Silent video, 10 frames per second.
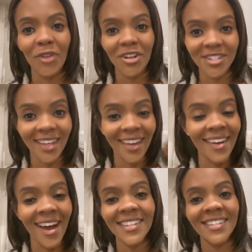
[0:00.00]
They just
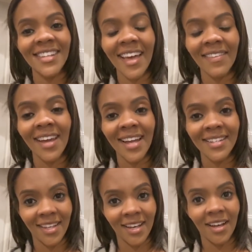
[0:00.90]
cannot stand the
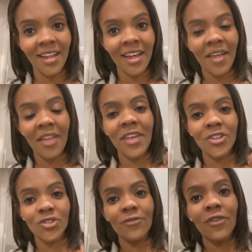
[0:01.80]
idea that
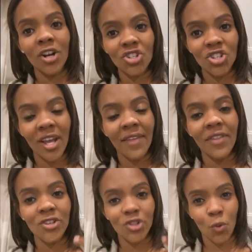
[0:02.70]
things are functioning and
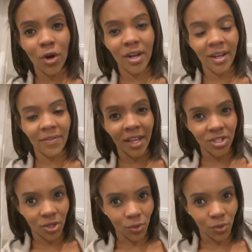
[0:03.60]
things are working and things are